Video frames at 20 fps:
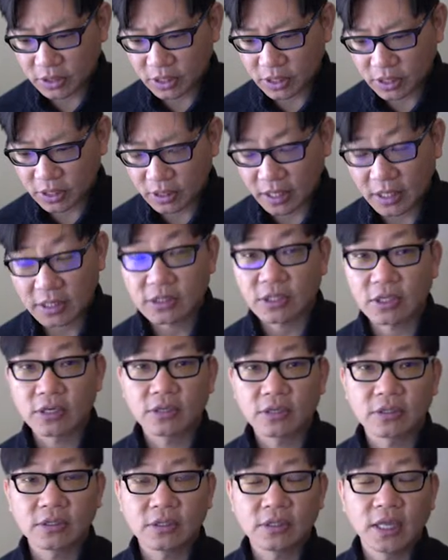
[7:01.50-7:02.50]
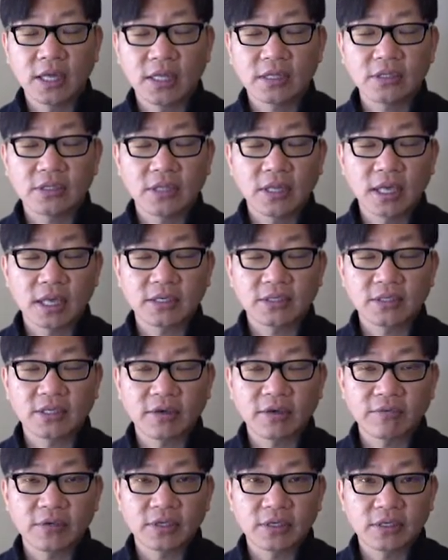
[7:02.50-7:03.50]
That is
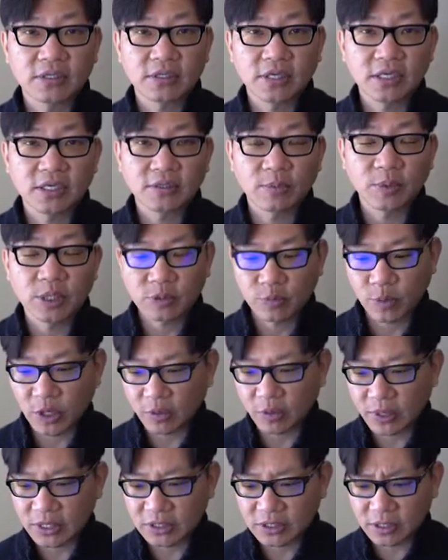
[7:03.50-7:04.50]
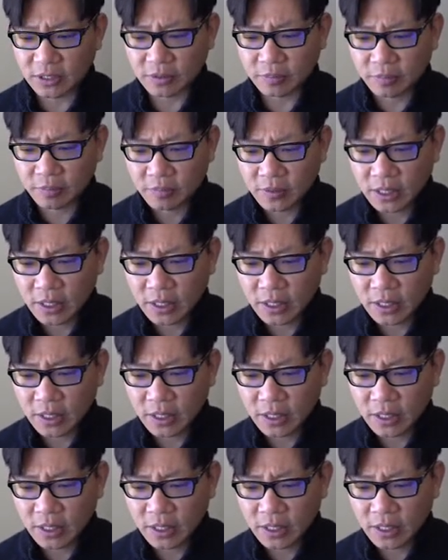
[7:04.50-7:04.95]
definitely gonna take some experimenting.